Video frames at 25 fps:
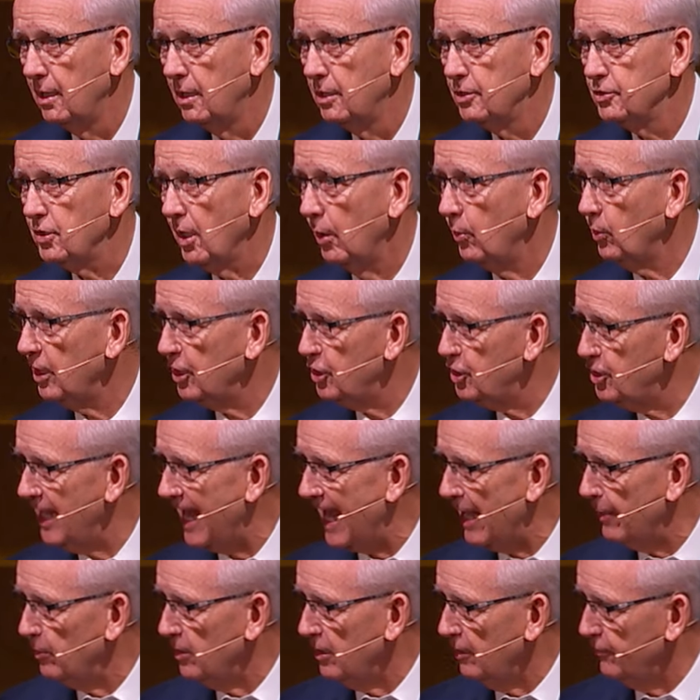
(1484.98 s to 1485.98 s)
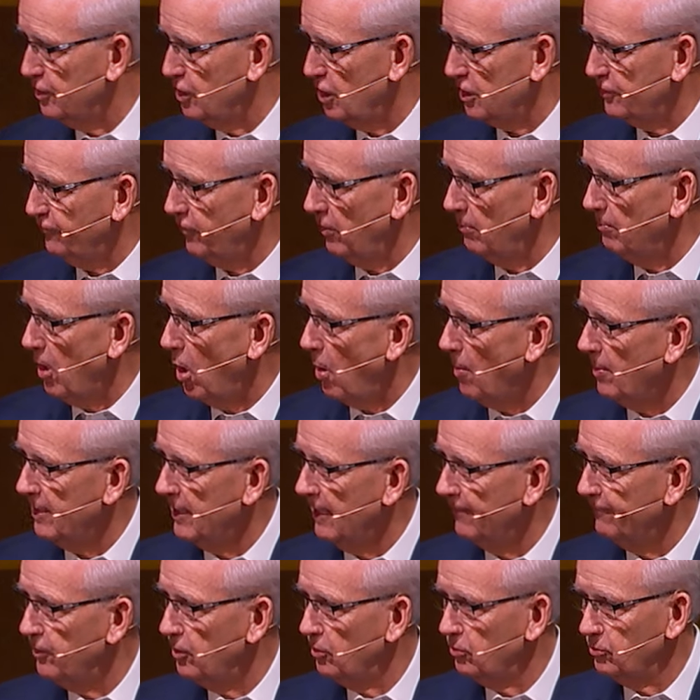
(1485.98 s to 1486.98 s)
So I want to chat with you just for a moment.
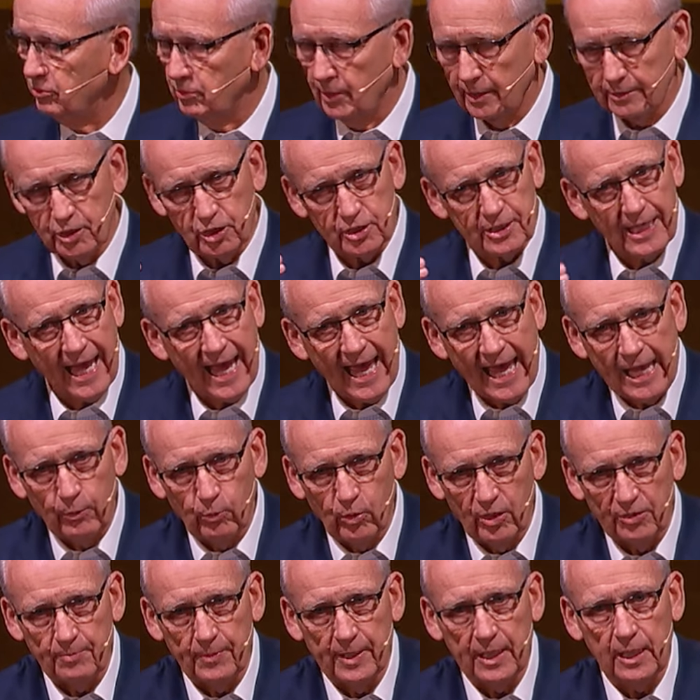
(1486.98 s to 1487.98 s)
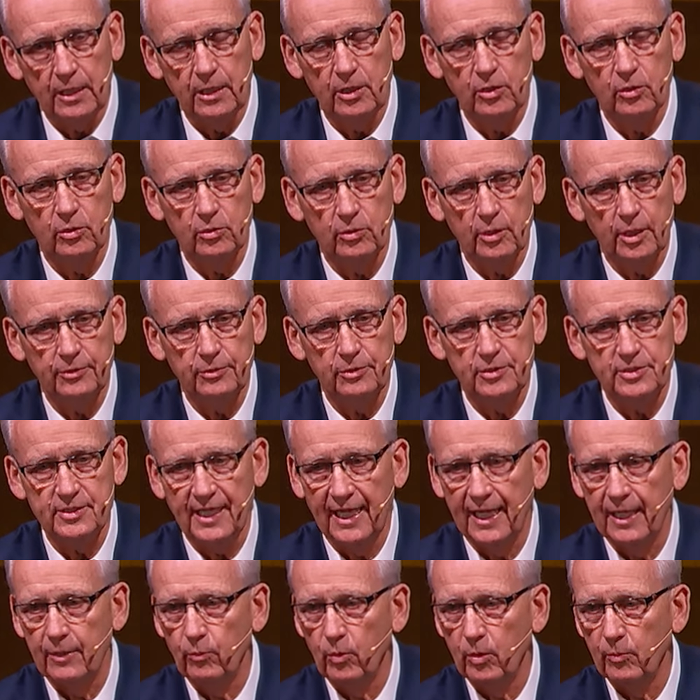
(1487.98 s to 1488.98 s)
And if you'll just hang with me, you'll
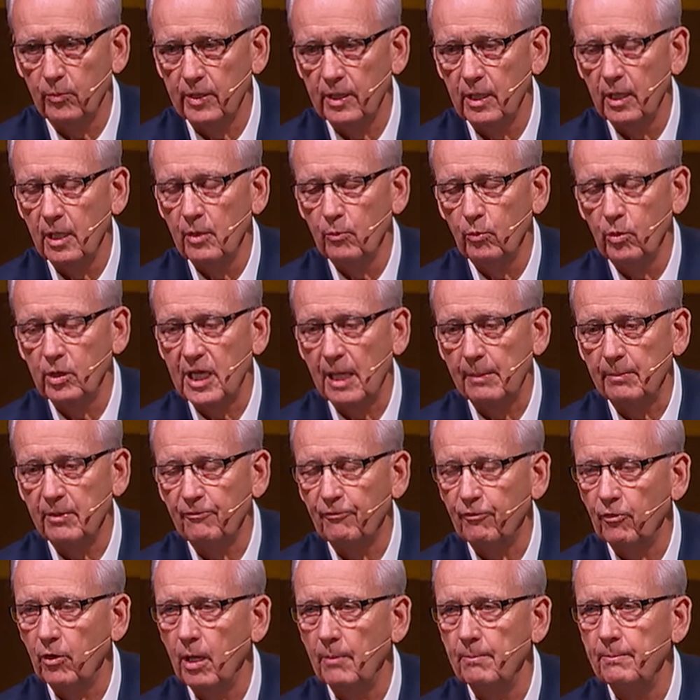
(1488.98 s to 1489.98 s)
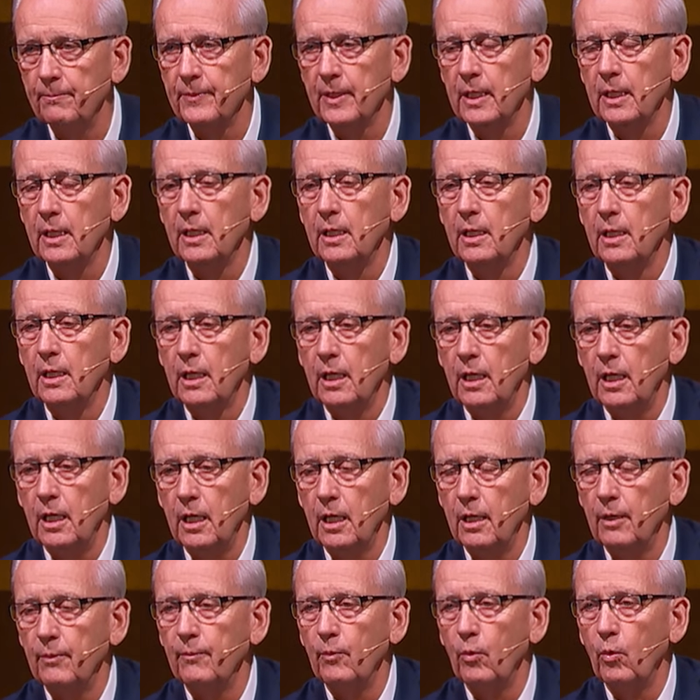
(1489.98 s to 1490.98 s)
understand where we, we're coming from.
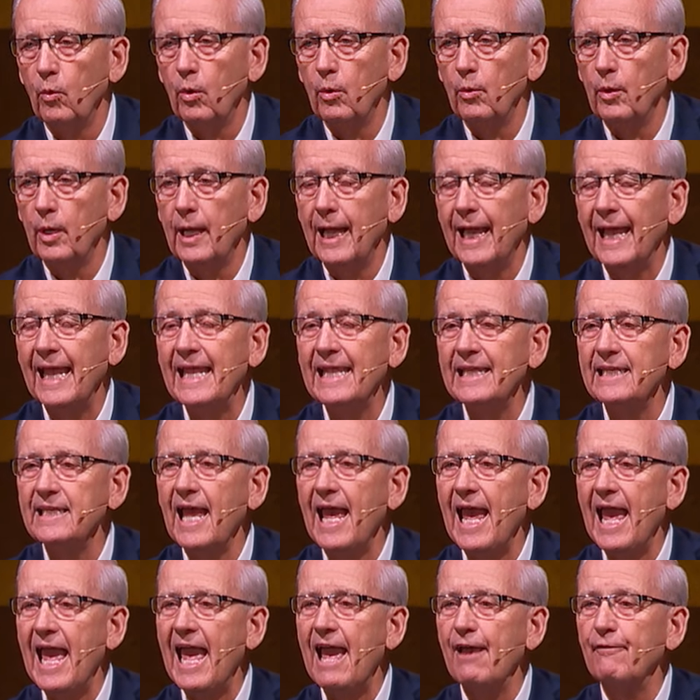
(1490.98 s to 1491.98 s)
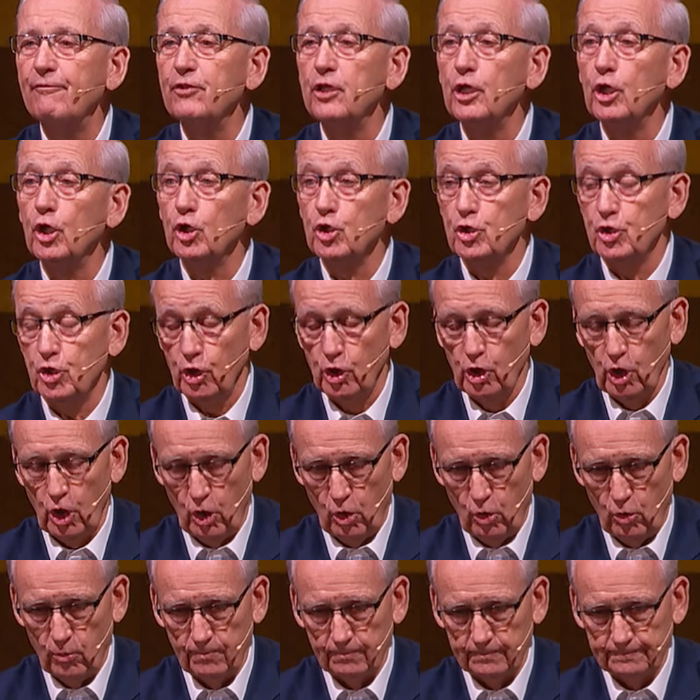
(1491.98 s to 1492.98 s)
Uh, eight and a half years
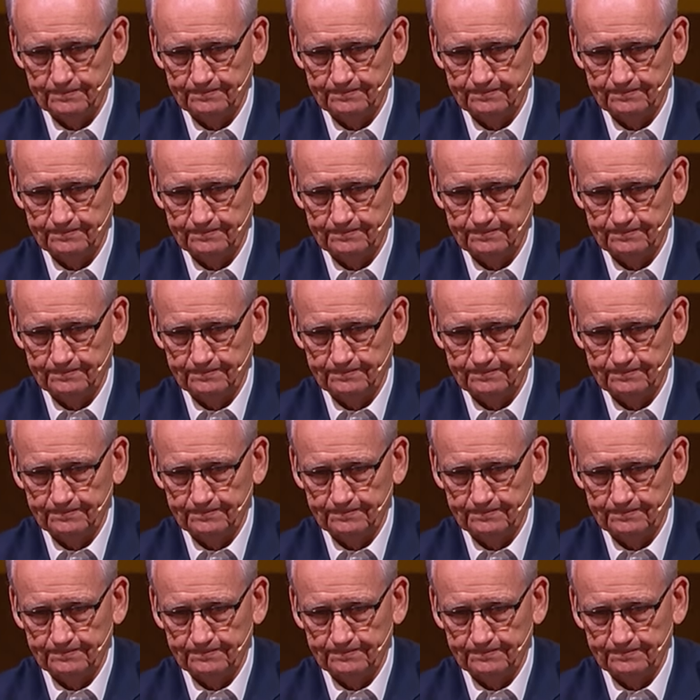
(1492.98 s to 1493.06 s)
ago,